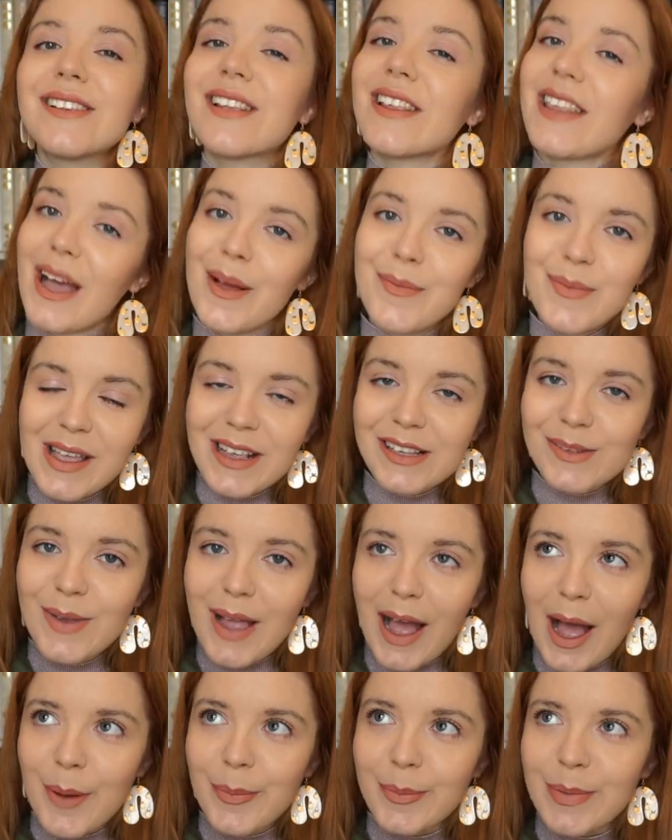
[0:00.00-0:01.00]
So that makes me
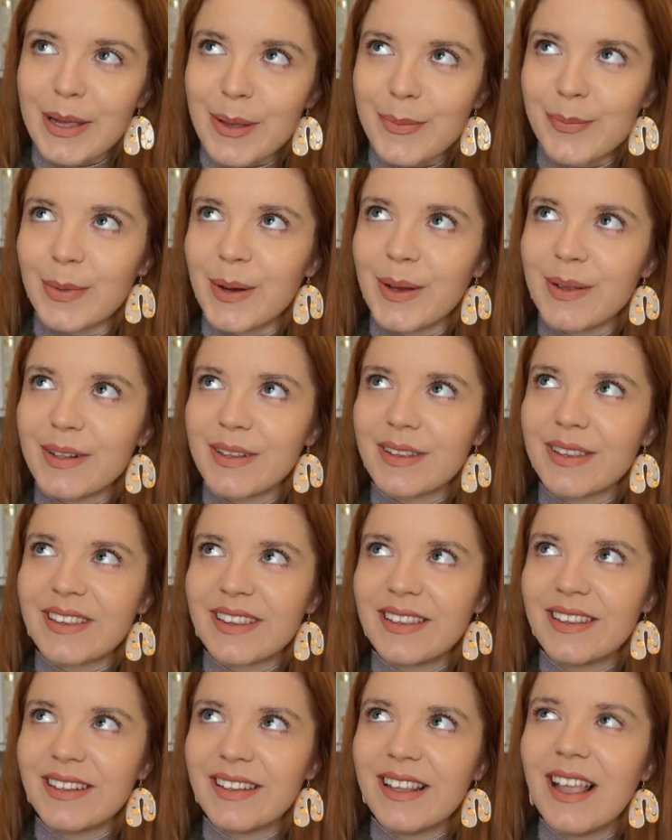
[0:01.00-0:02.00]
happy, but
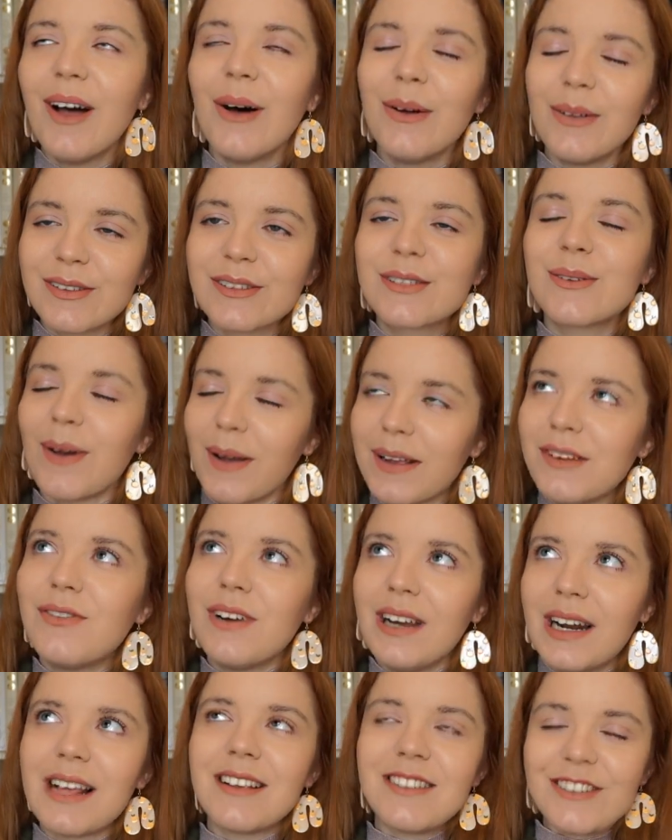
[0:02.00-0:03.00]
also, I
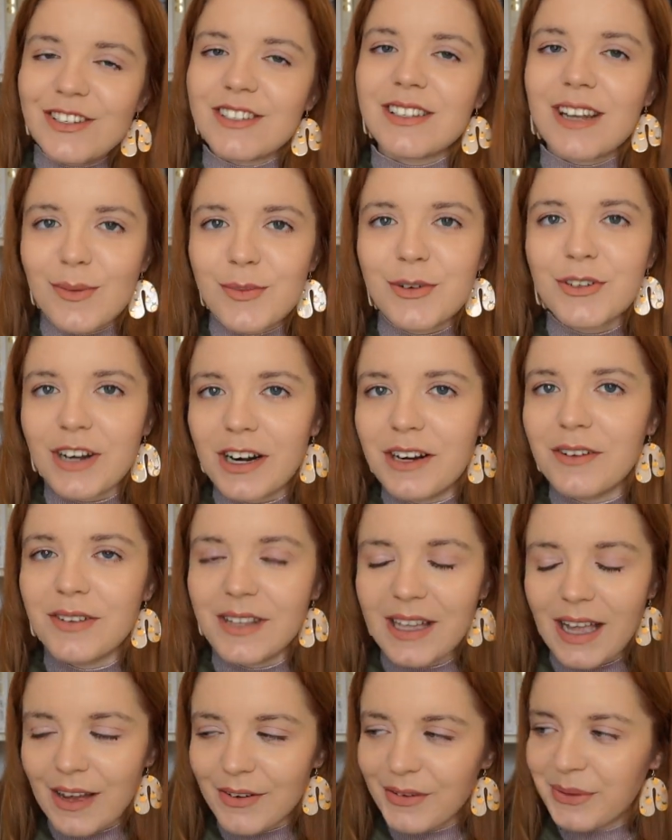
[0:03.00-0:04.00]
realise just how much I love
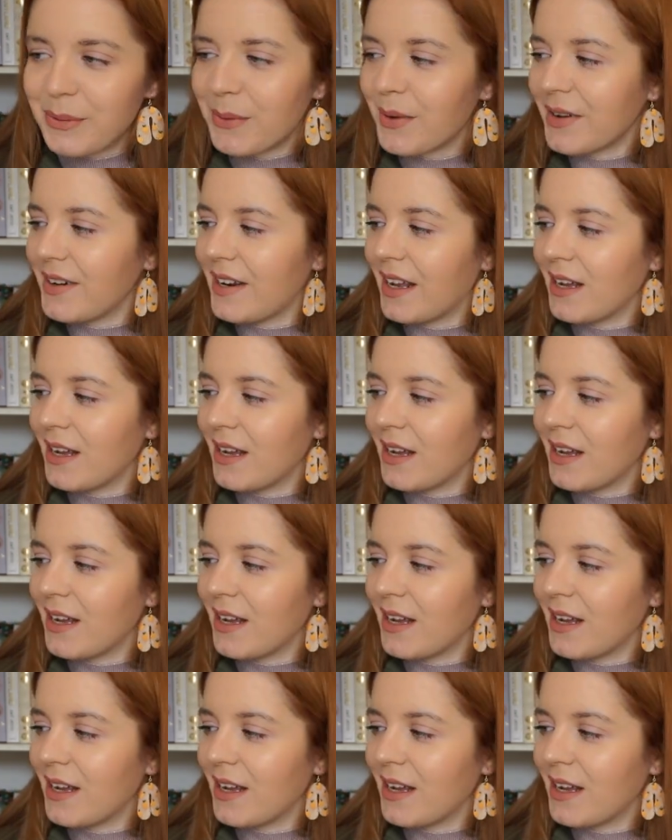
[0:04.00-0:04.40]
the adult one